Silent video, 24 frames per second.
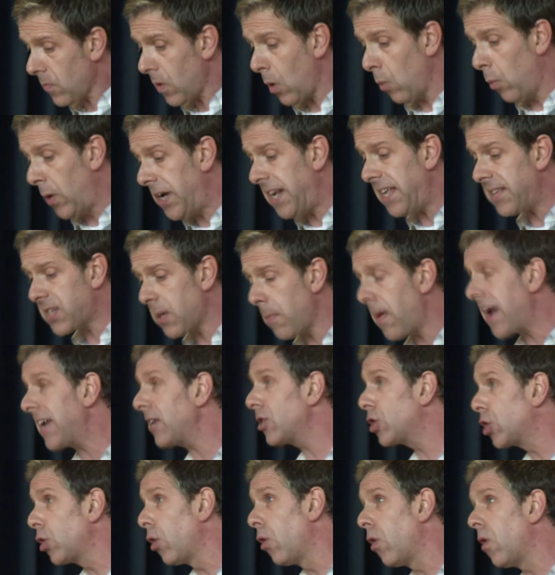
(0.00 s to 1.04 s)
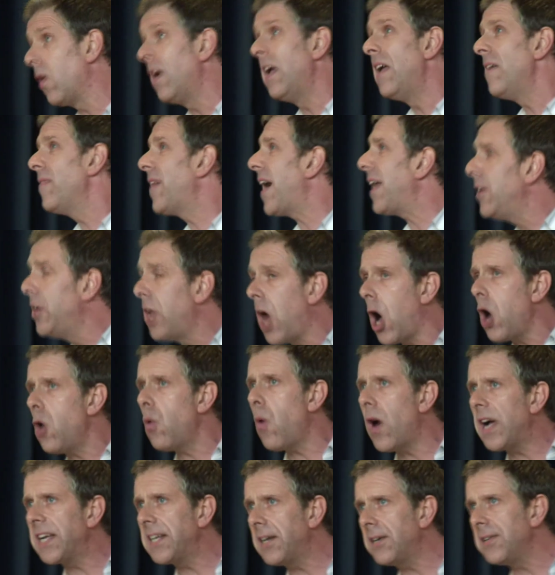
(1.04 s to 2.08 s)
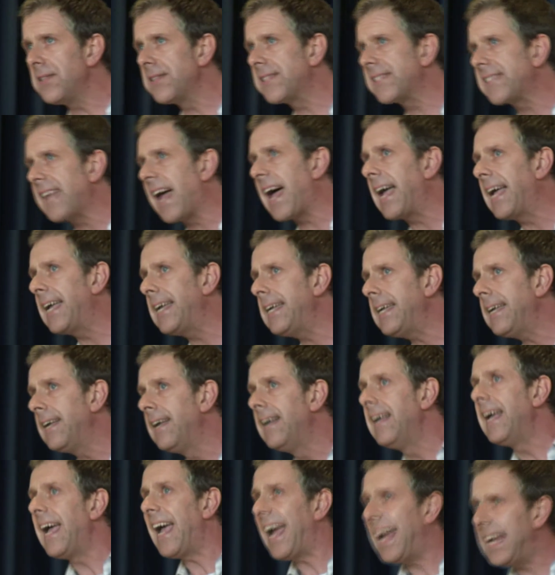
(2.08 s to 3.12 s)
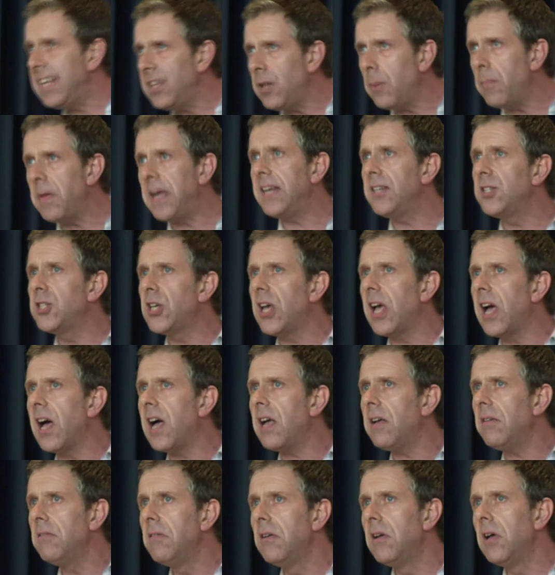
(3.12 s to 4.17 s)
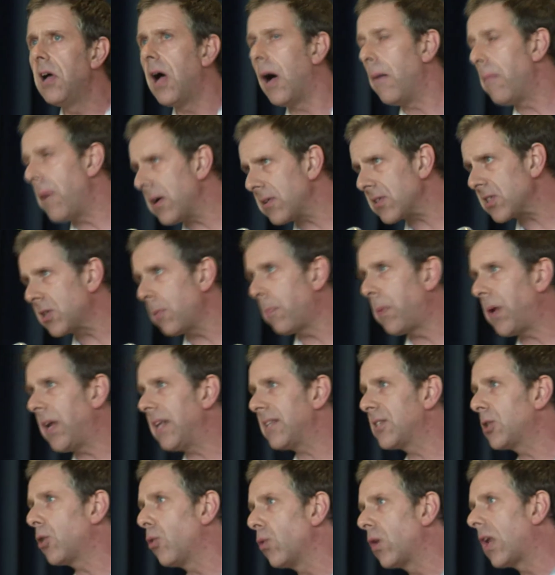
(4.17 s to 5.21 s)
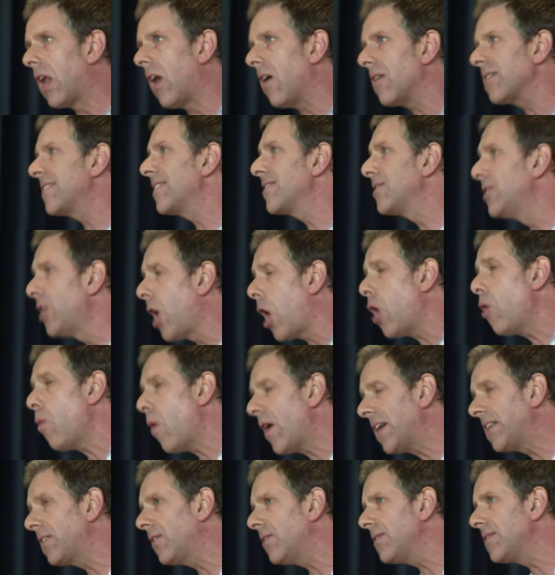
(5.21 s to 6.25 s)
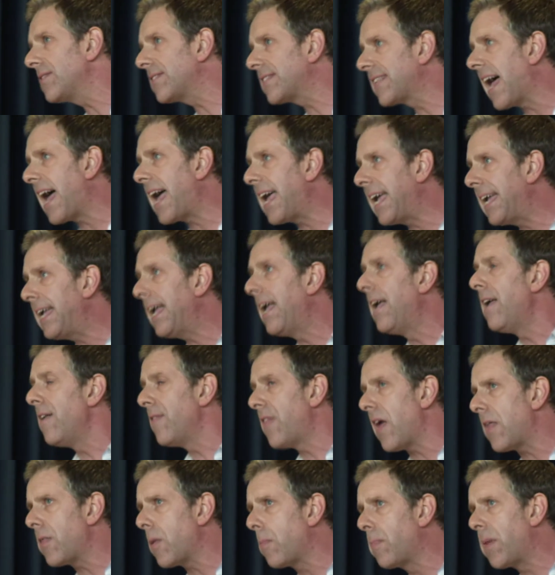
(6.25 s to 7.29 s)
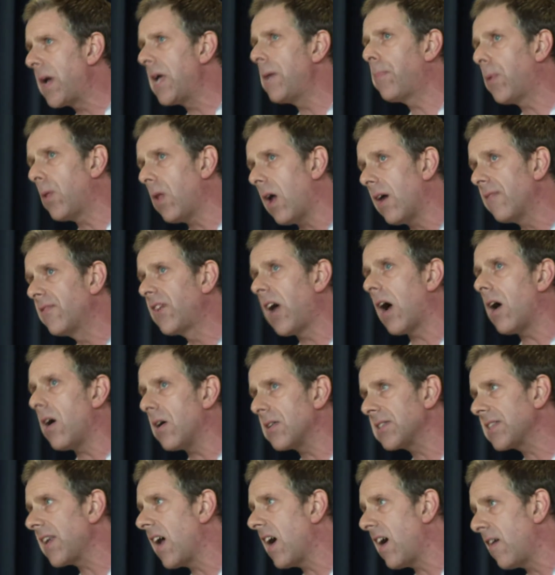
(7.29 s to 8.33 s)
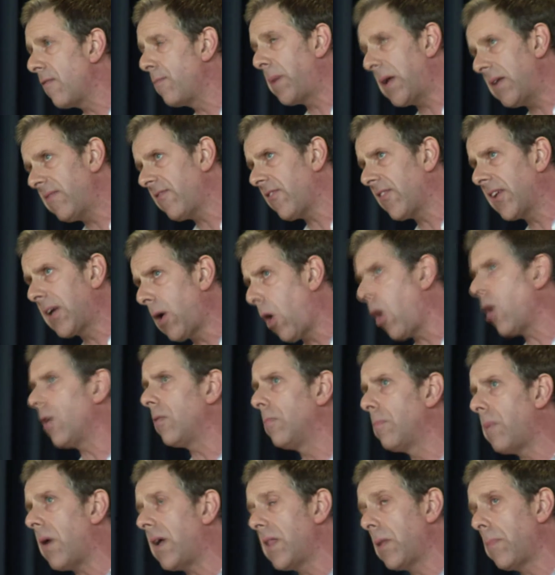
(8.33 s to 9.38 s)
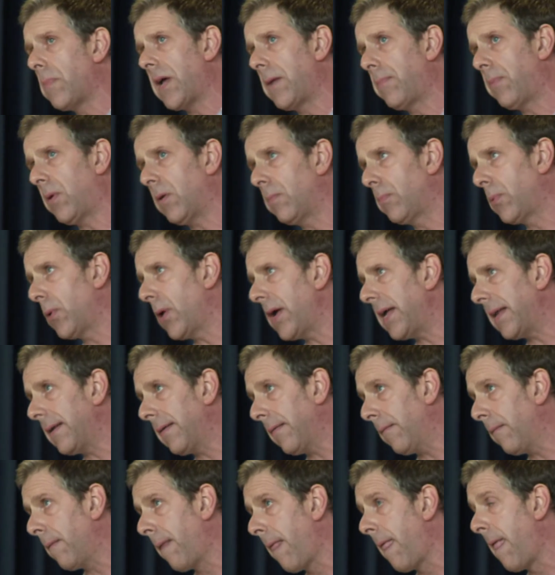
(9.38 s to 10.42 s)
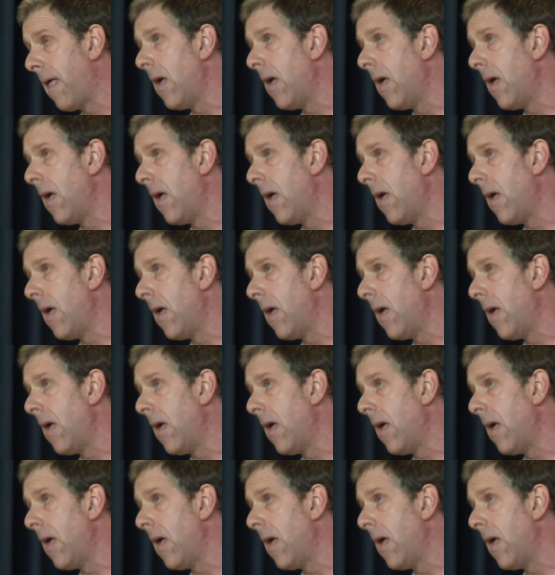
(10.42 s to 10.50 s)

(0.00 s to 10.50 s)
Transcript: We need to make sure that no one can say in the media, amongst the political classes, no one can say that the people of Gaza have been forgotten by the people of Britain.